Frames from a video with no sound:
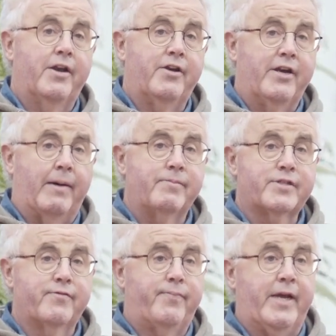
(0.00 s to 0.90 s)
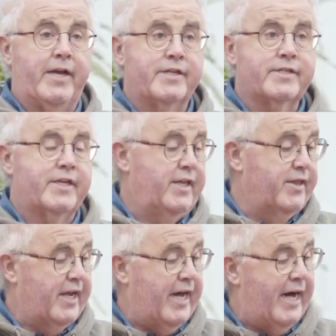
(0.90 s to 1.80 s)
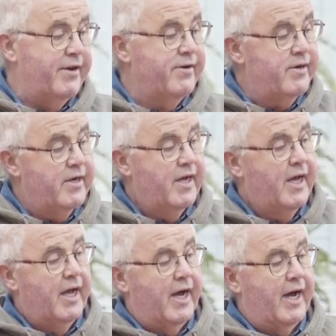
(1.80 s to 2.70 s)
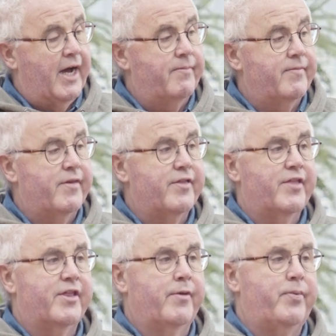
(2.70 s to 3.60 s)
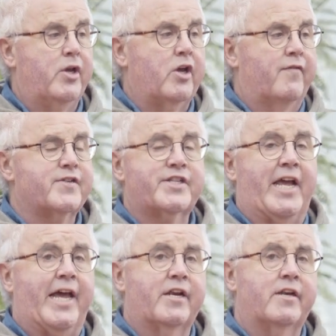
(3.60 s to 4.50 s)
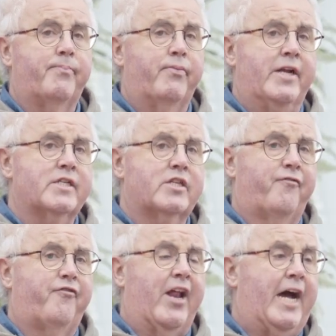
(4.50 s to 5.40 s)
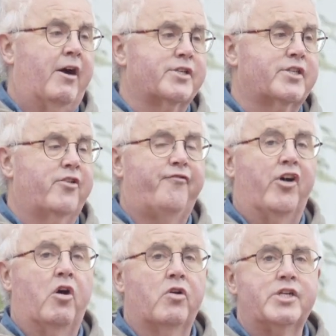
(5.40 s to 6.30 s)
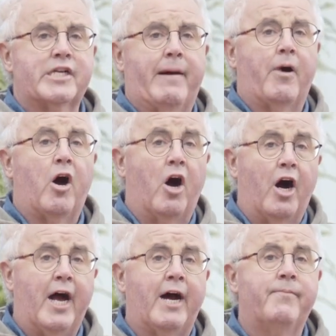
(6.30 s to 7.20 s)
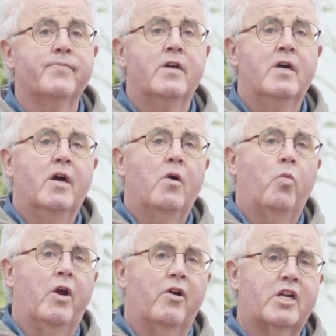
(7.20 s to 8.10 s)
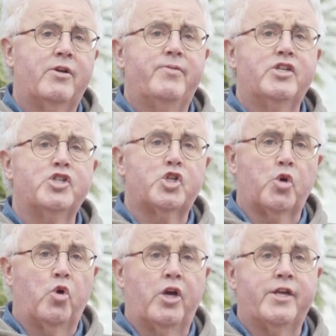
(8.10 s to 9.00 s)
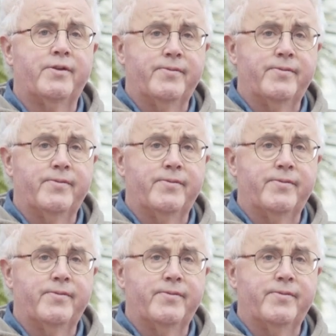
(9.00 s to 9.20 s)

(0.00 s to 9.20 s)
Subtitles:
numbers of pairs in the garden. The beauty of a standard, it brings the flowers and the foliage up higher where it can be enjoyed